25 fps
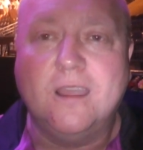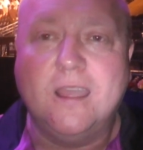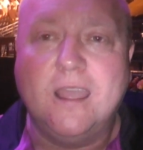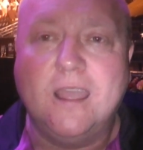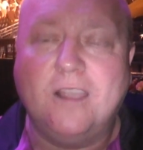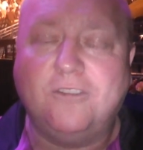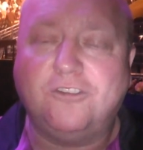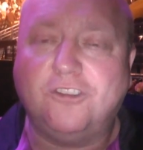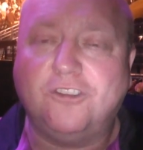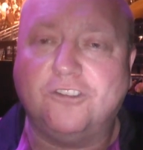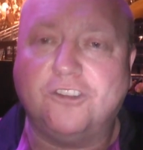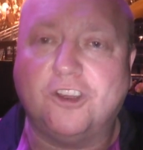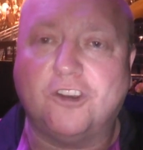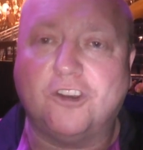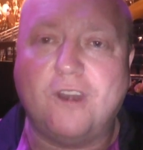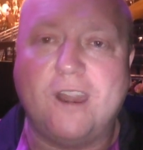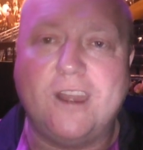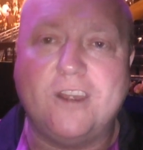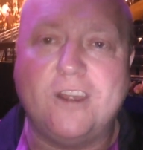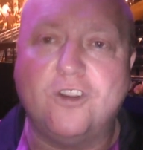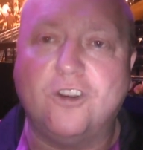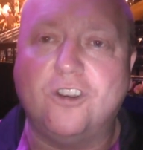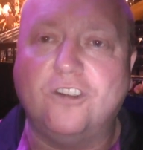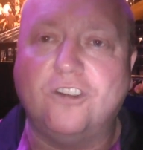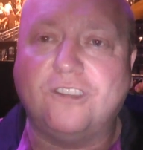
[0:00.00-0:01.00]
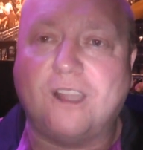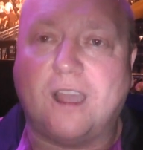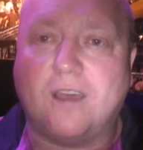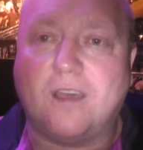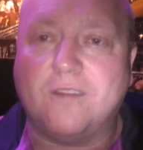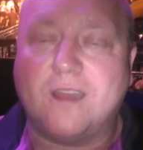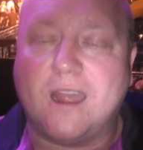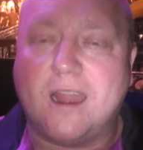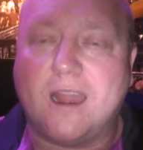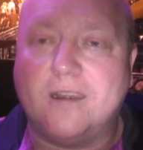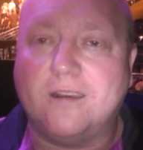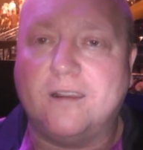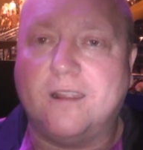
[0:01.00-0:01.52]
it's just a great noise out
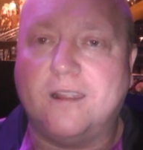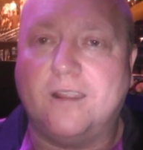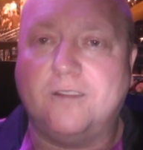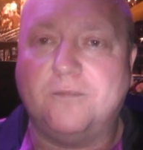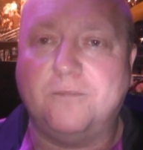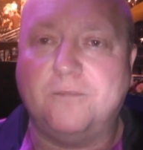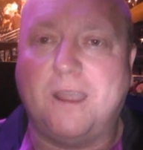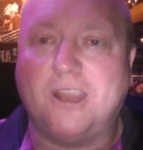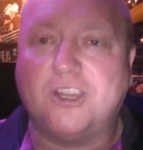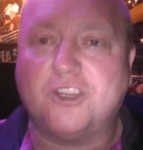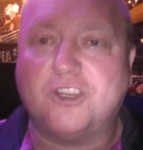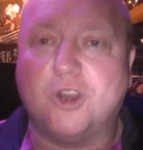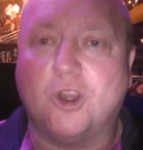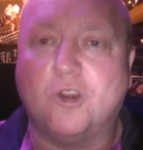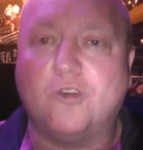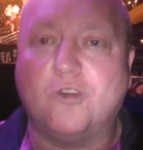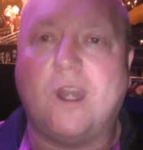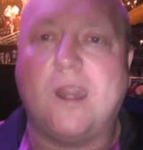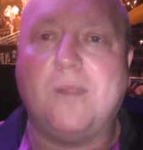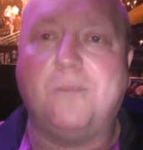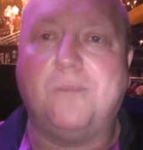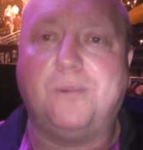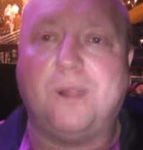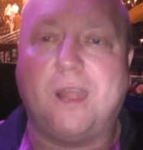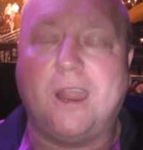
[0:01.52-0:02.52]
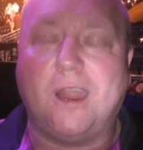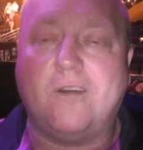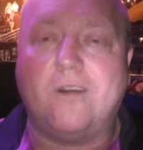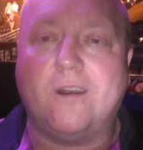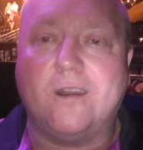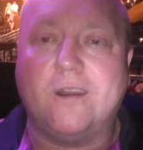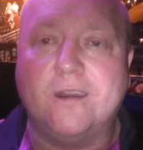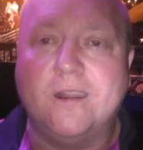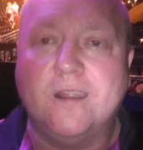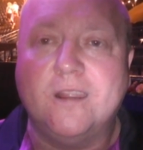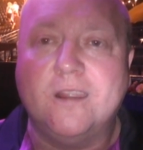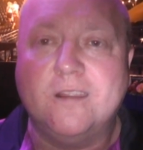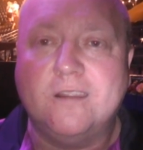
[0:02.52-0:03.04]
there, and it makes you a great player.
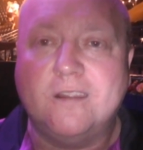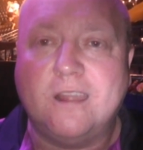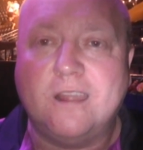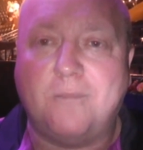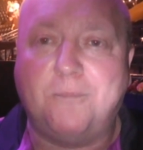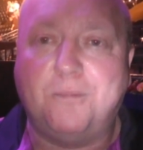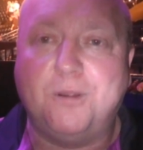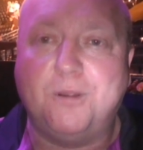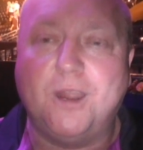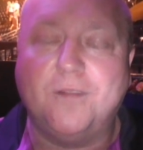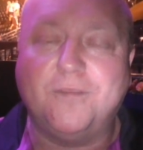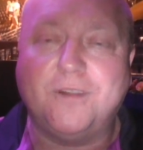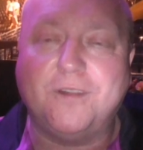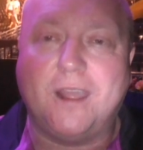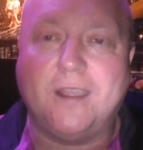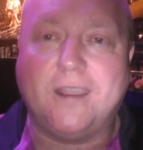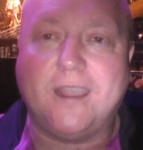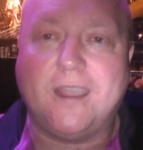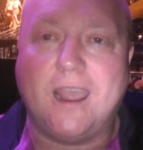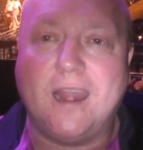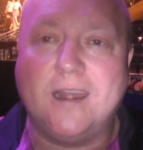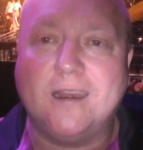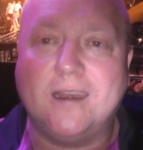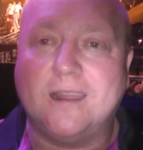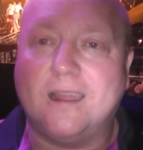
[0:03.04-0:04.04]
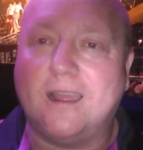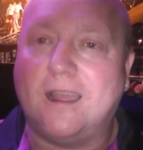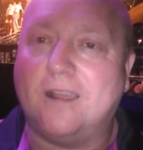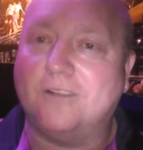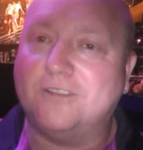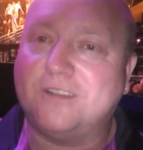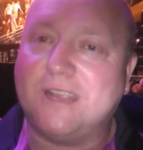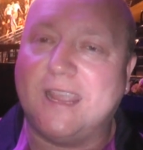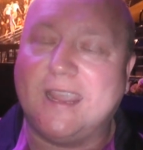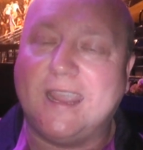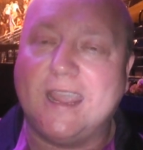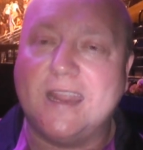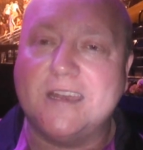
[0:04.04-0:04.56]
And I've proved it again. I'll
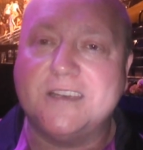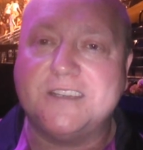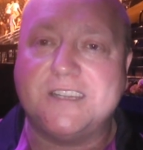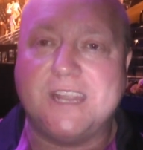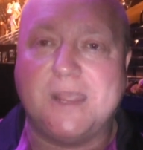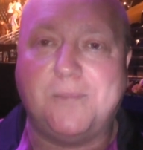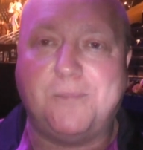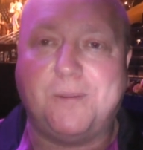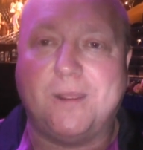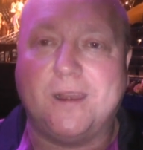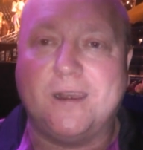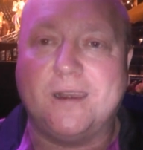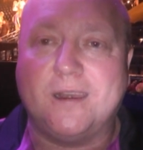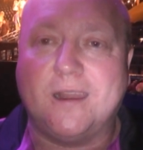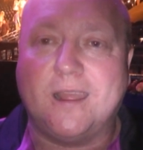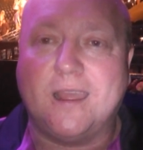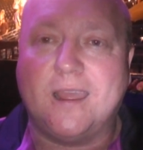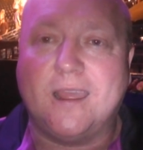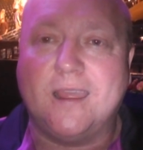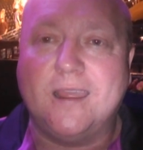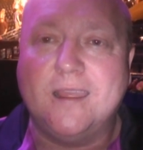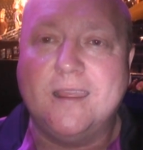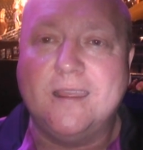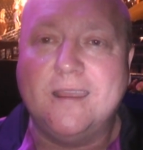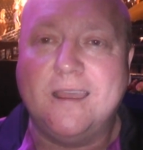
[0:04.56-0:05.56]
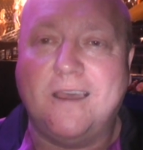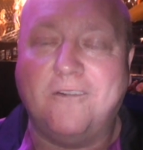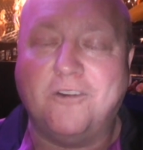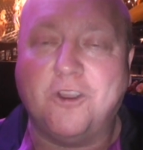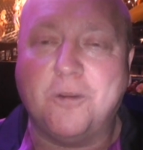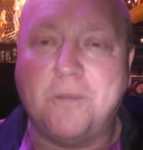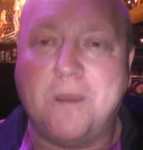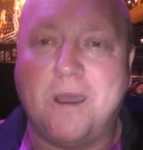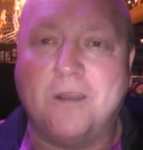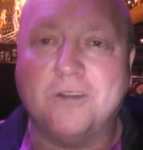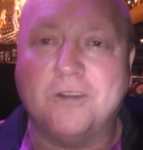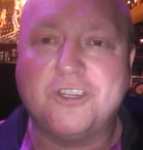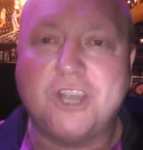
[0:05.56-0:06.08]
dig in deep, and I've
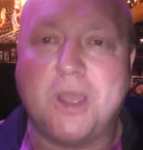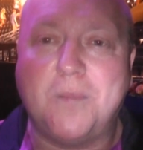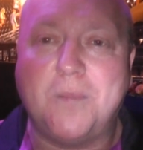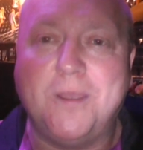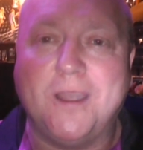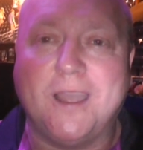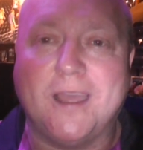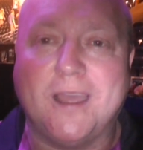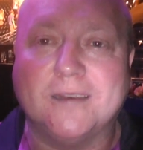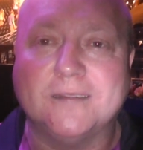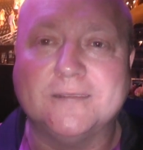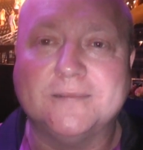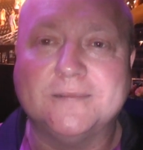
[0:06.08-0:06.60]
come out on top again.